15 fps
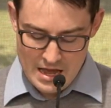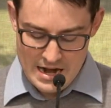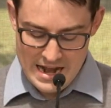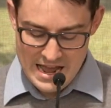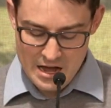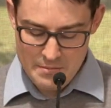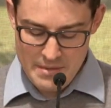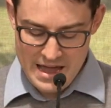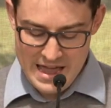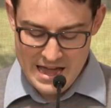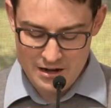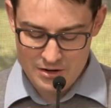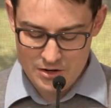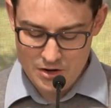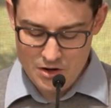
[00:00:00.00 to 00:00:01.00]
Now may
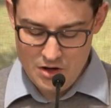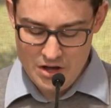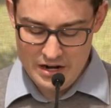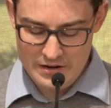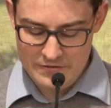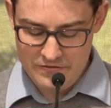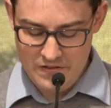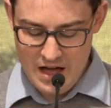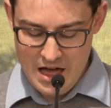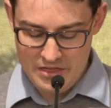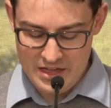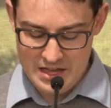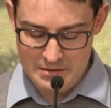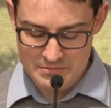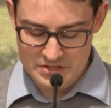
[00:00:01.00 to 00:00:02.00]
our God and
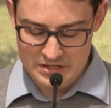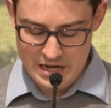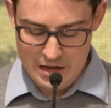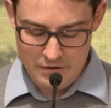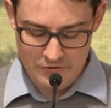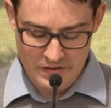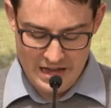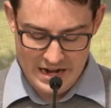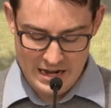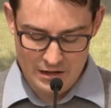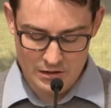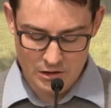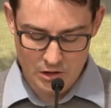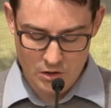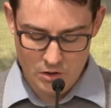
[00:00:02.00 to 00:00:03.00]
Father himself and our
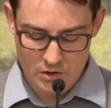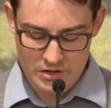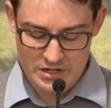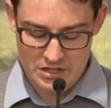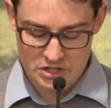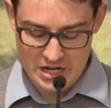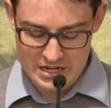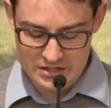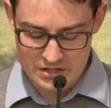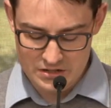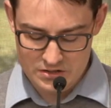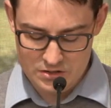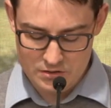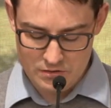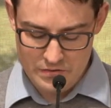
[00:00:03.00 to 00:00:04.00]
Lord
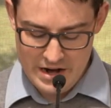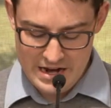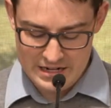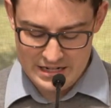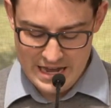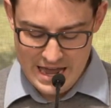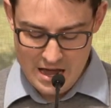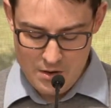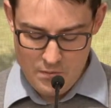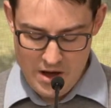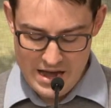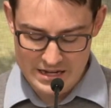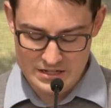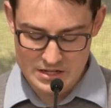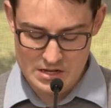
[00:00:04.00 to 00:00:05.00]
Jesus direct our
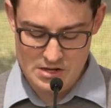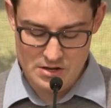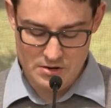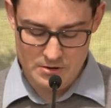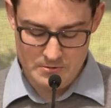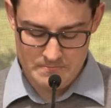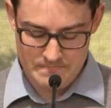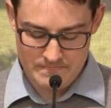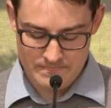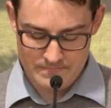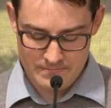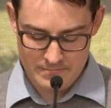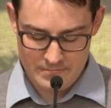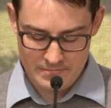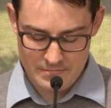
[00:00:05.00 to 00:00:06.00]
way to you.
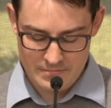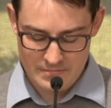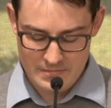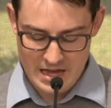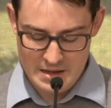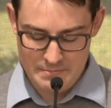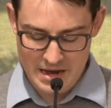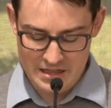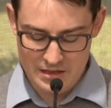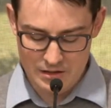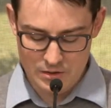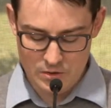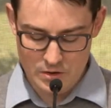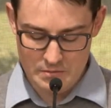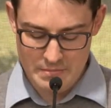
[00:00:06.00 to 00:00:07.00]
And may the
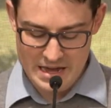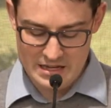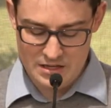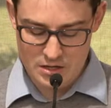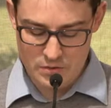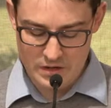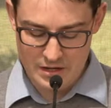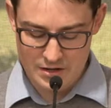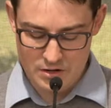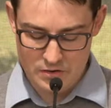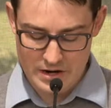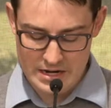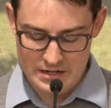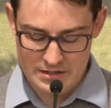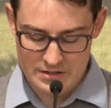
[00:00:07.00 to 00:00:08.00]
Lord make you
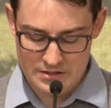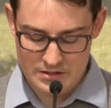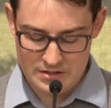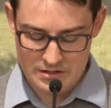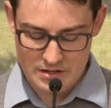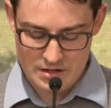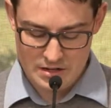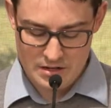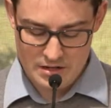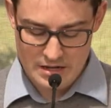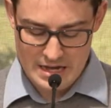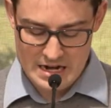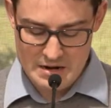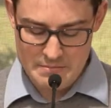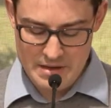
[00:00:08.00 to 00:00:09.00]
increase
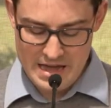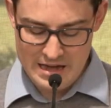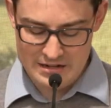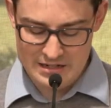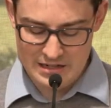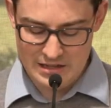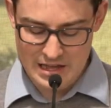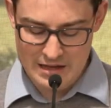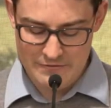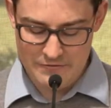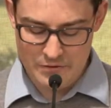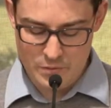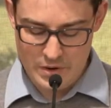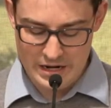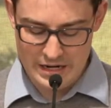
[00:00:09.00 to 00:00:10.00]
and abound in love
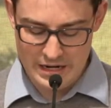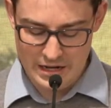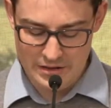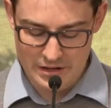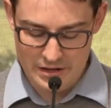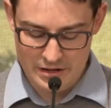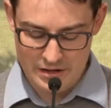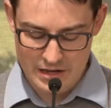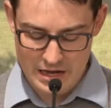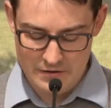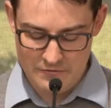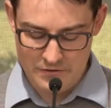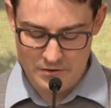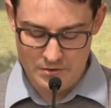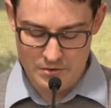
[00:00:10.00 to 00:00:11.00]
for one another and
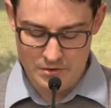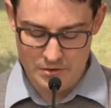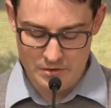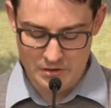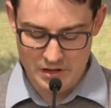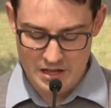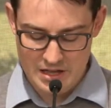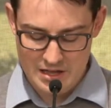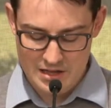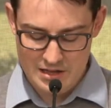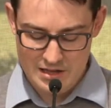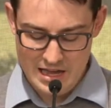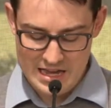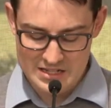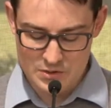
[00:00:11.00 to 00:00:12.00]
for all,
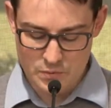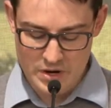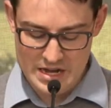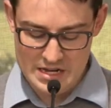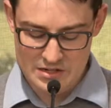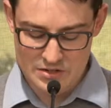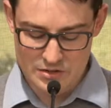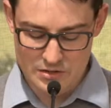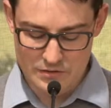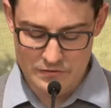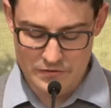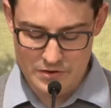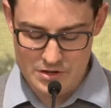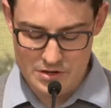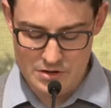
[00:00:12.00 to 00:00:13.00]
as we do
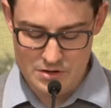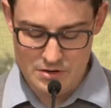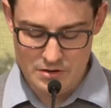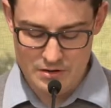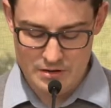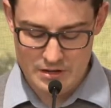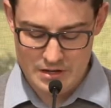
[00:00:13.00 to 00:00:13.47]
for you,